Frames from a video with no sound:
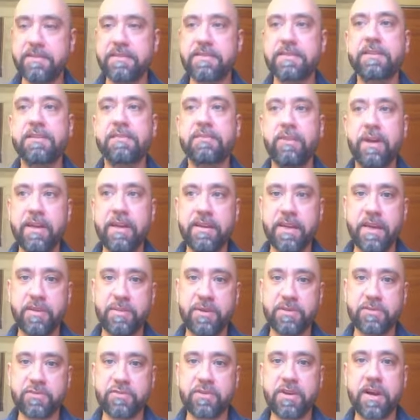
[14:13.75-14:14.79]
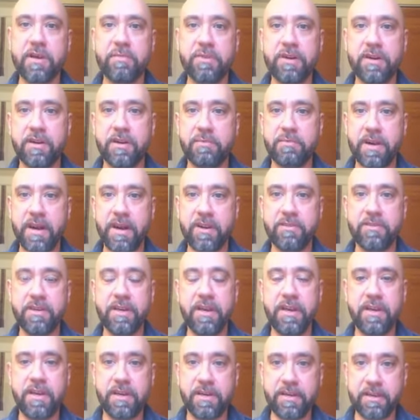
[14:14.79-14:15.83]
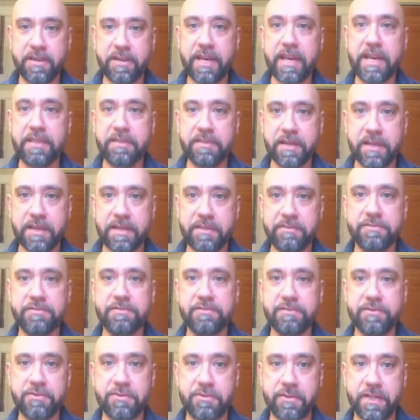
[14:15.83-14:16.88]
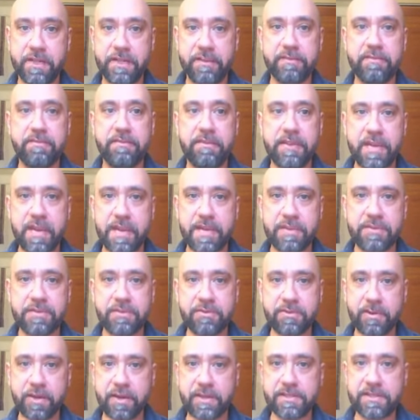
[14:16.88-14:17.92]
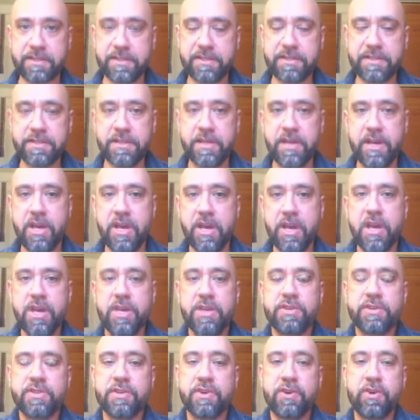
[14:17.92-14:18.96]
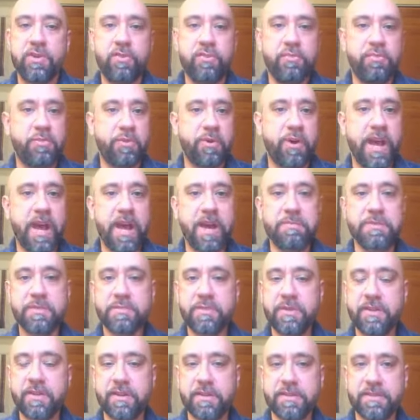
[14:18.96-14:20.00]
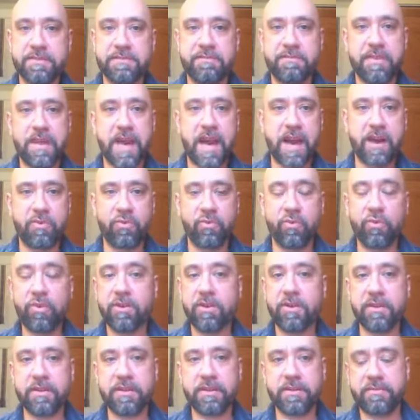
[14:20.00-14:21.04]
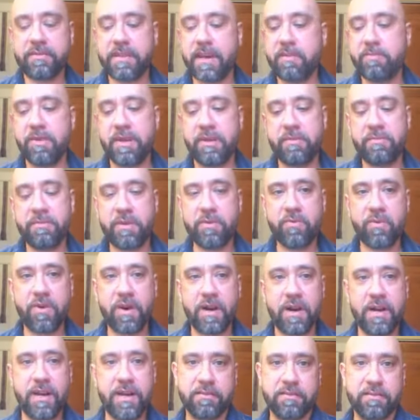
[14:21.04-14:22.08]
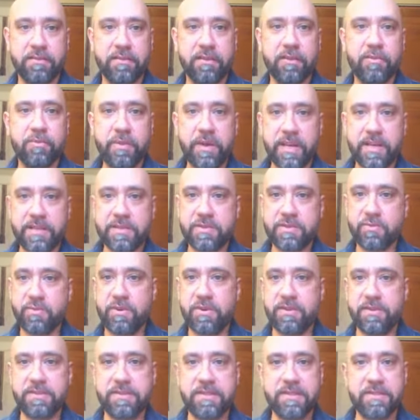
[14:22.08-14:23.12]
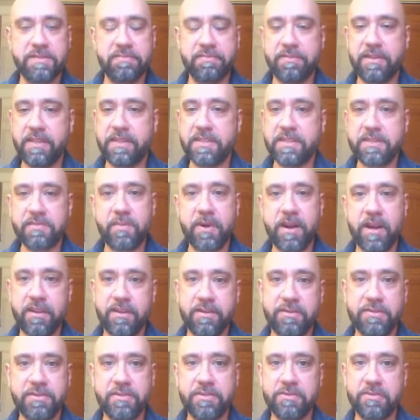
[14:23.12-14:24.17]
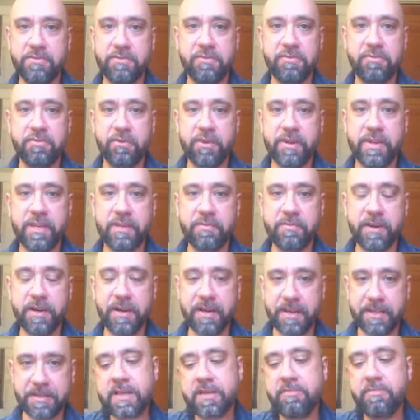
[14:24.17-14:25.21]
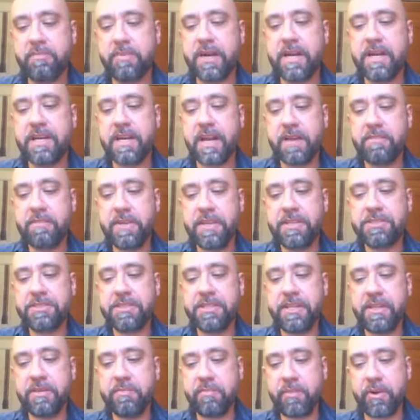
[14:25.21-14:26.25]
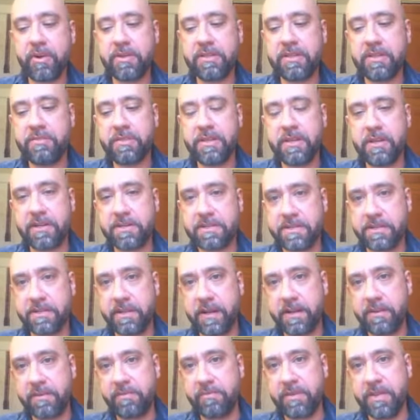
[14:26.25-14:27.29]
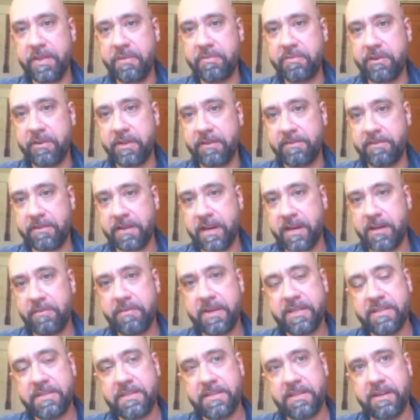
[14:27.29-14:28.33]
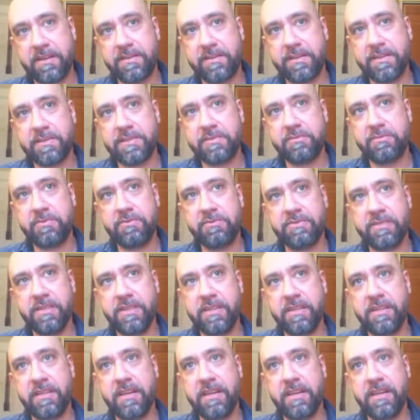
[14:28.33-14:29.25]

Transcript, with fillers: a grand epic drama about gay life during the AIDS crisis. So perhaps because of that work, that might be why Lopez was inspired to bring him on. But I mention him partly because a lot of people have commented on this movie,